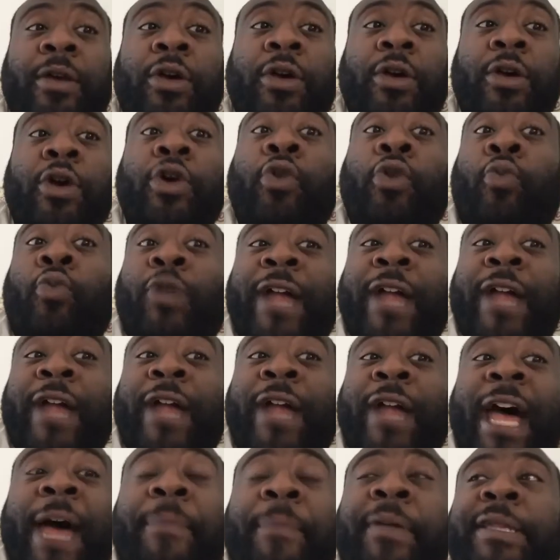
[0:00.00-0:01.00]
Right. What
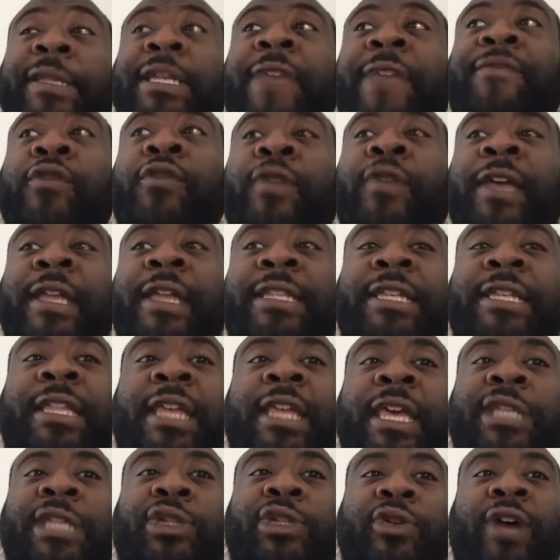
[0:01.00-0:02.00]
happens if you get to the
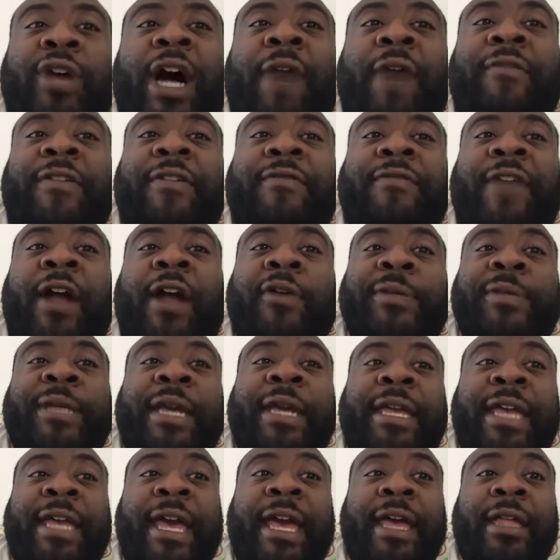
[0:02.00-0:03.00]
Eastern Conference Finals
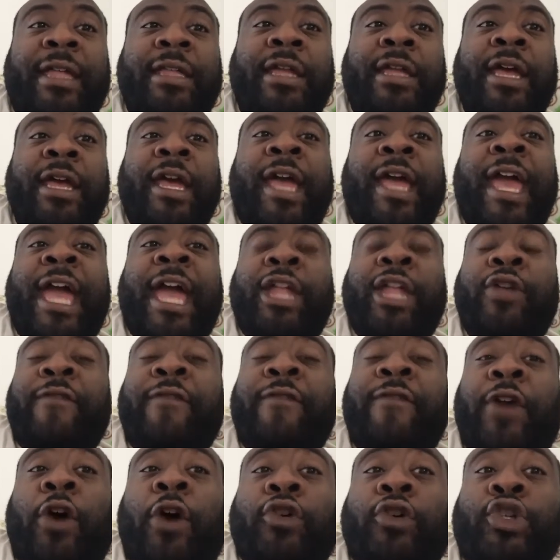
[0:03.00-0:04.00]
again and you
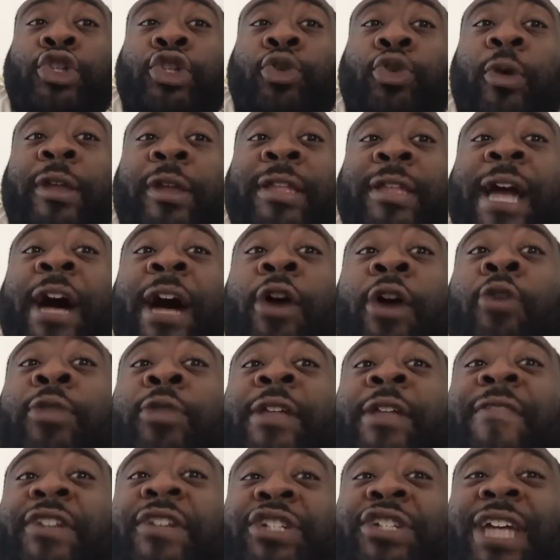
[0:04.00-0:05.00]
fall short not only
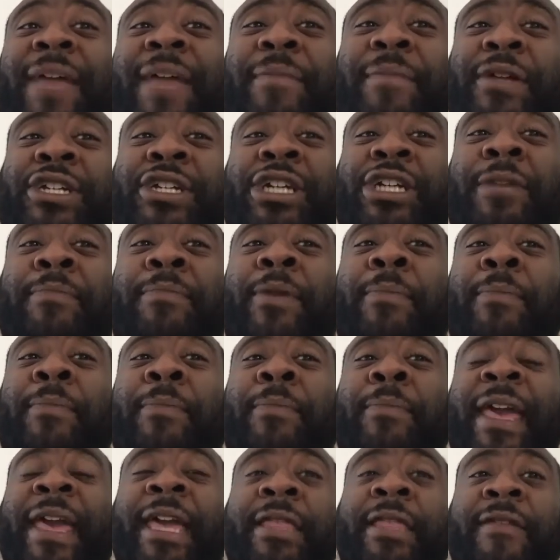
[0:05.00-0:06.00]
of the championship but
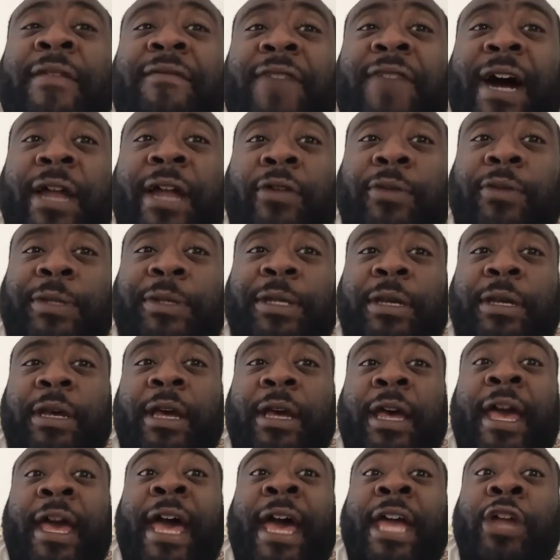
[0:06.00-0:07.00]
making the finals?
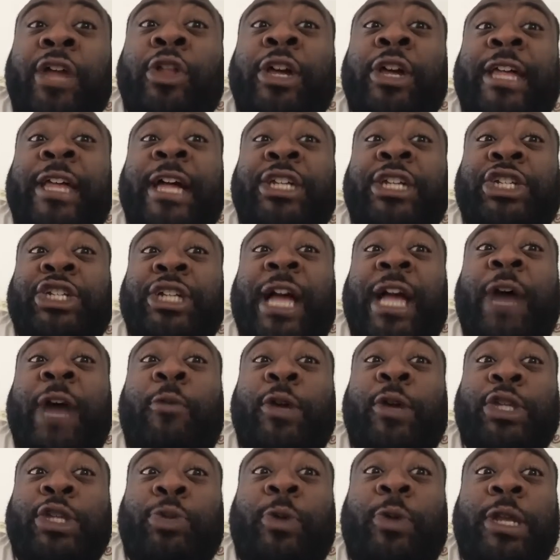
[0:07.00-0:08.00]
And you look at July
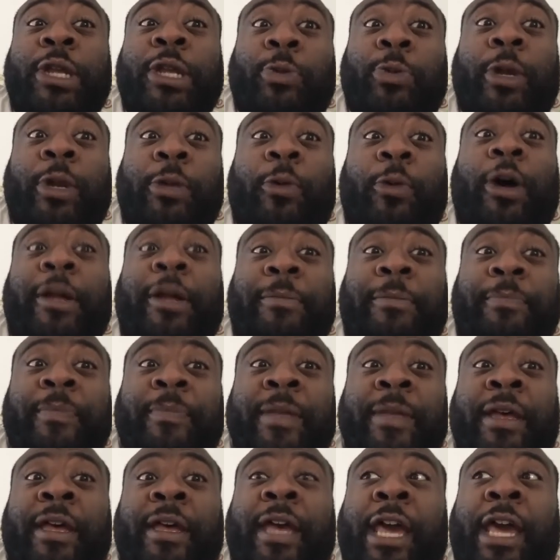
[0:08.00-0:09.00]
1, 2021, and
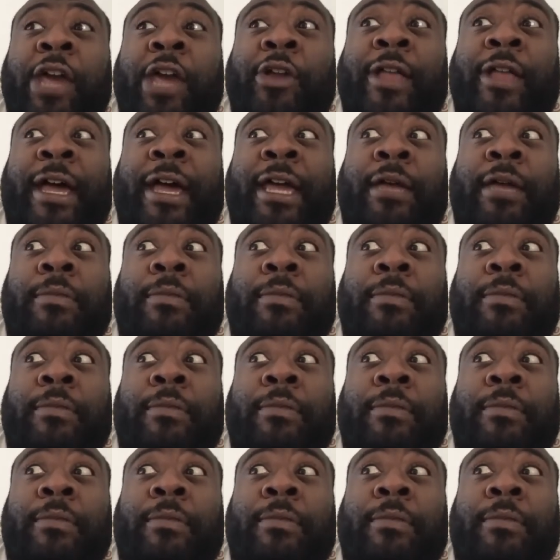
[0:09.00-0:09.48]
you're like,